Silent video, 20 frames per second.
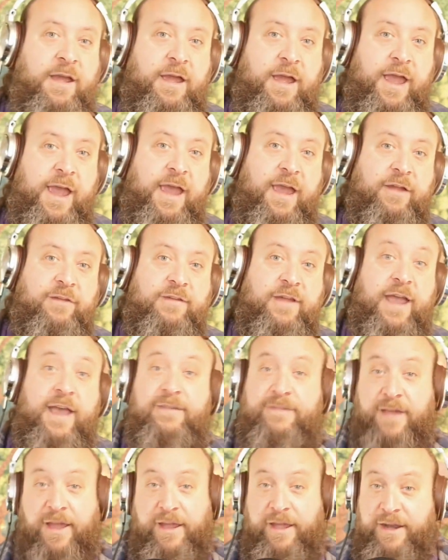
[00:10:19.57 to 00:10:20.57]
And as
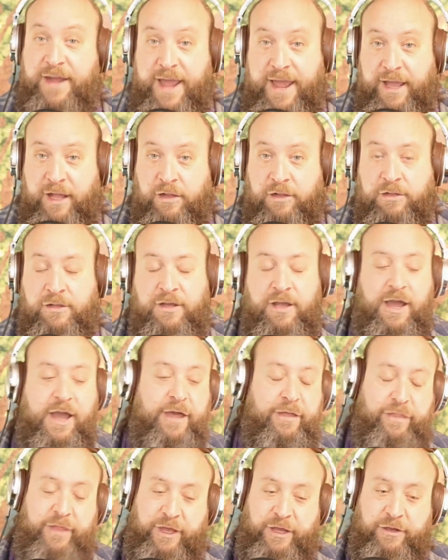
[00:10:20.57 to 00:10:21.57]
I inhale, I
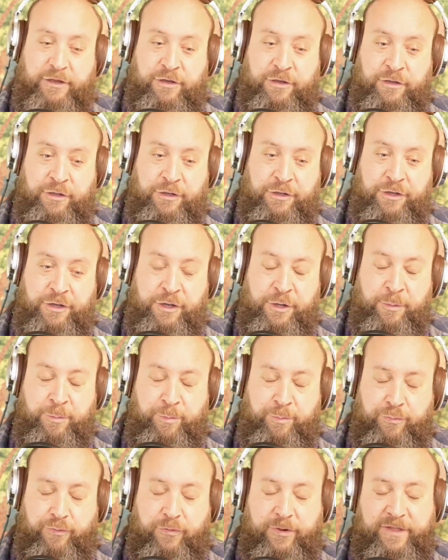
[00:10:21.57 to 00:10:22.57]
think
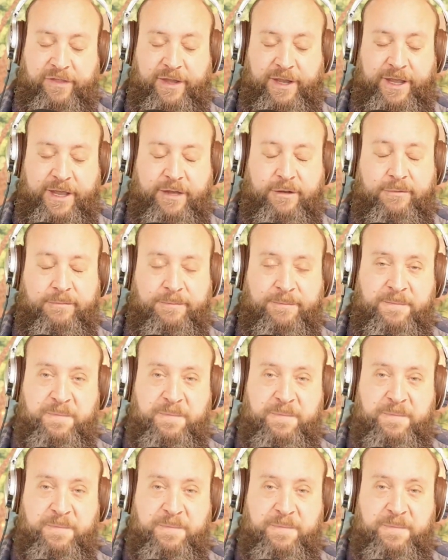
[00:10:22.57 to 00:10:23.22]
breathing in.